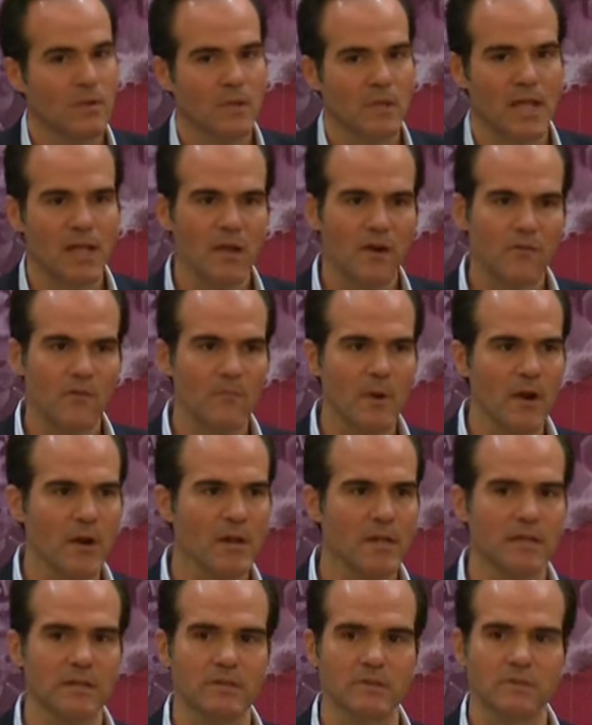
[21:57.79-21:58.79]
They love
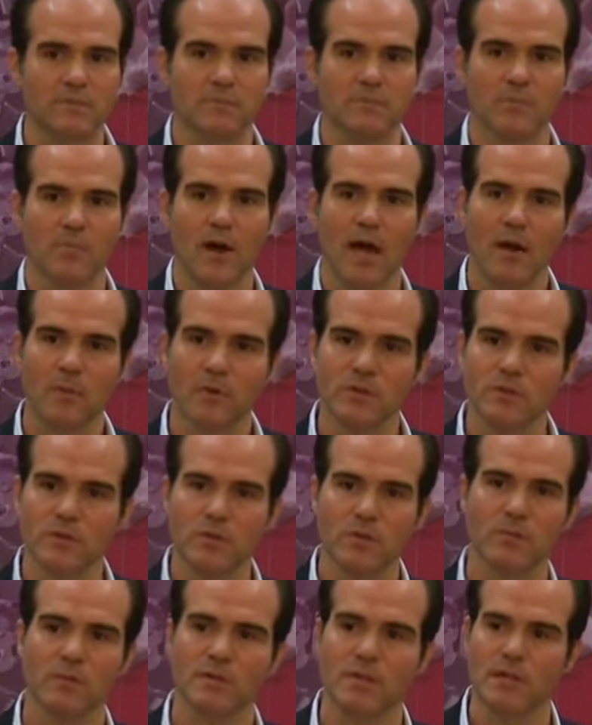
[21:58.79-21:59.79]
Americans. Why? I went to
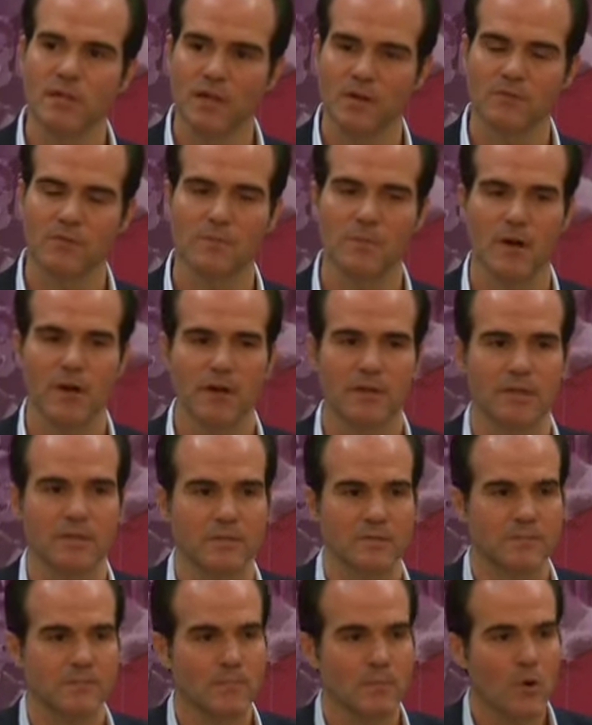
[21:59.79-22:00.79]
Cuba and they loved
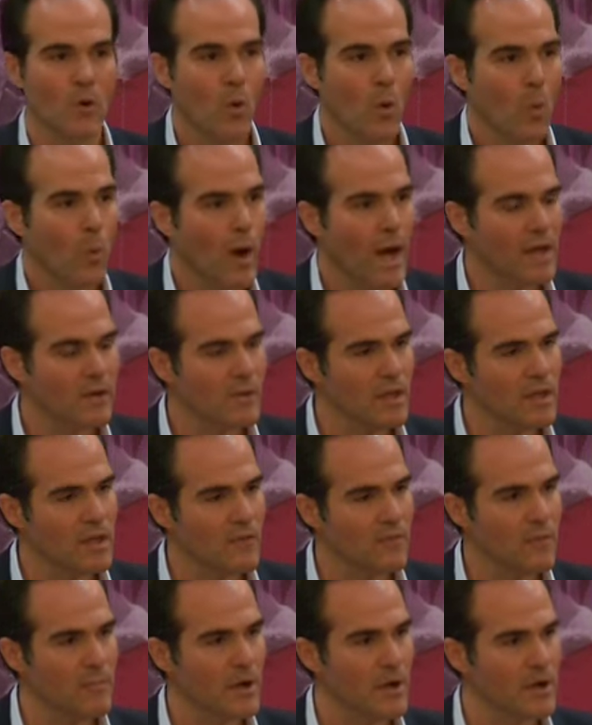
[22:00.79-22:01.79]
Americans. Why do they
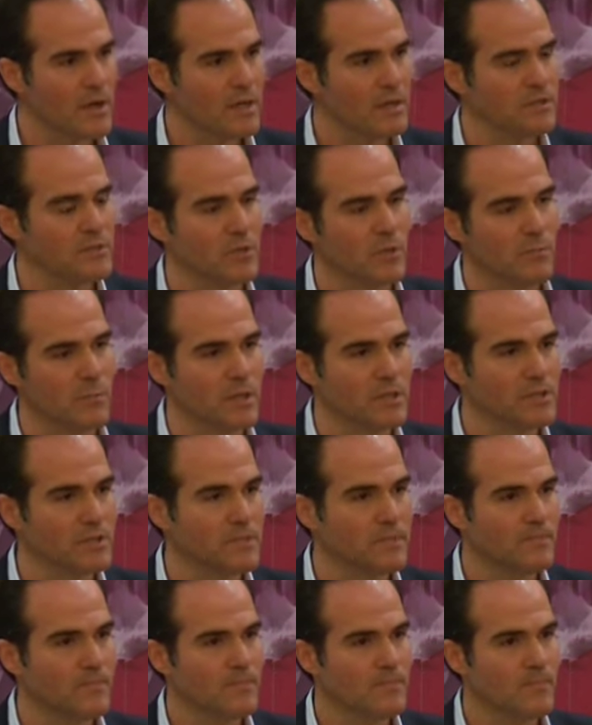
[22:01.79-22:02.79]
love Americans so much?